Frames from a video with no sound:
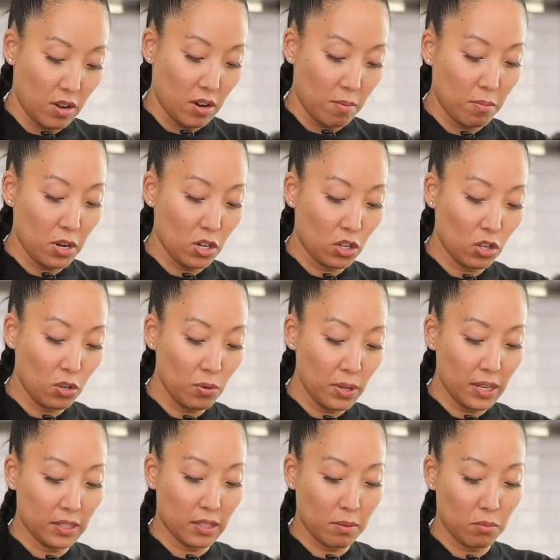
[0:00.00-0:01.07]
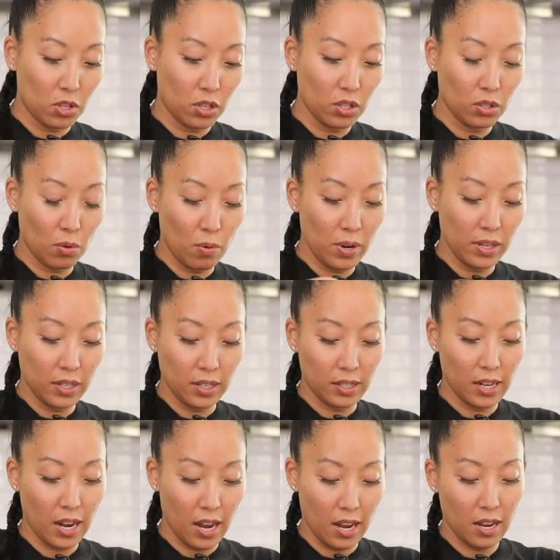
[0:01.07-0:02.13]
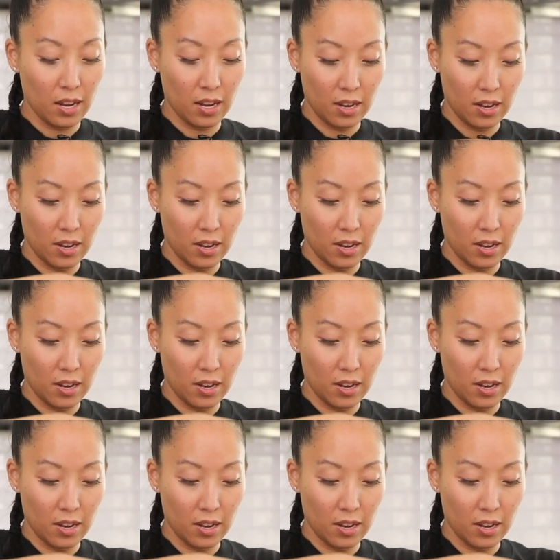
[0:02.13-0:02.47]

What I'm going to do is I'm just going to take